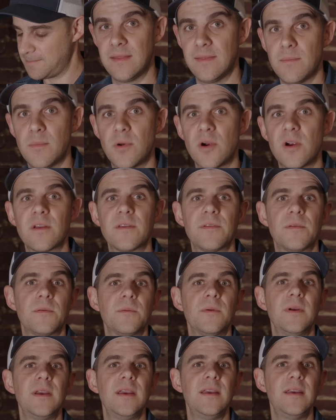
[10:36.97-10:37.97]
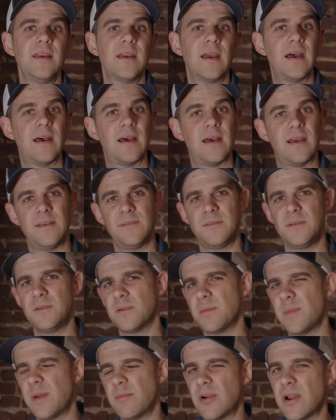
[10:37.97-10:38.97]
And the Mark III, if you
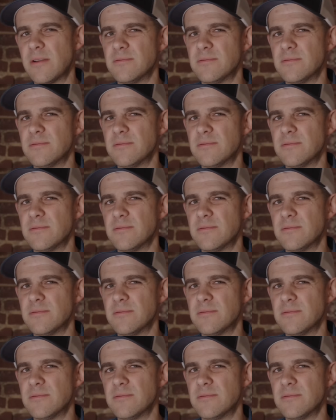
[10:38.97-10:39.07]
remember,